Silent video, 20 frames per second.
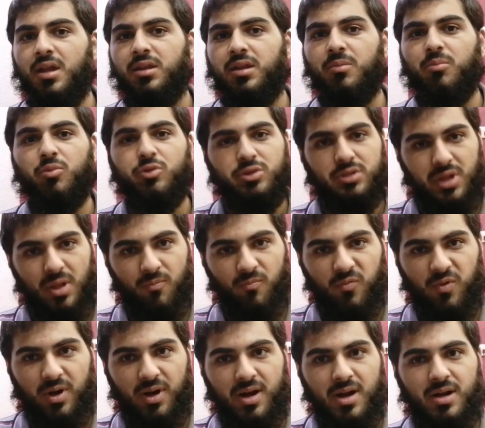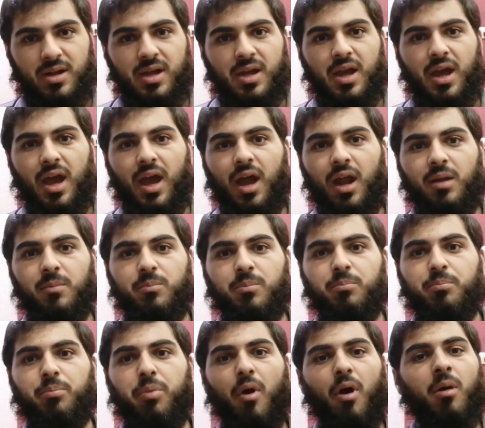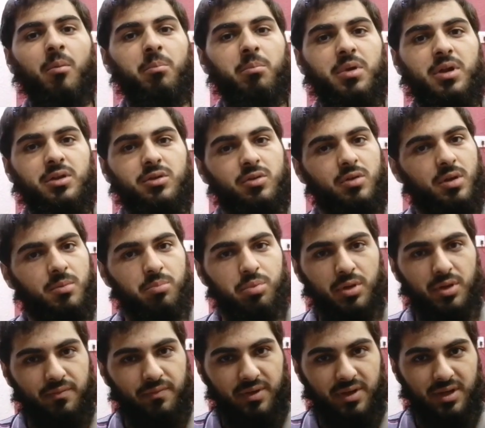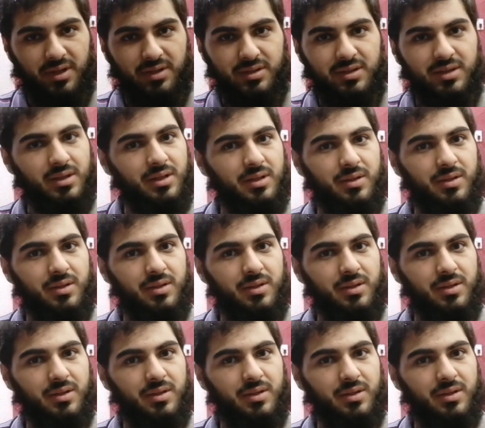the Muslim world and bomb it to oblivion.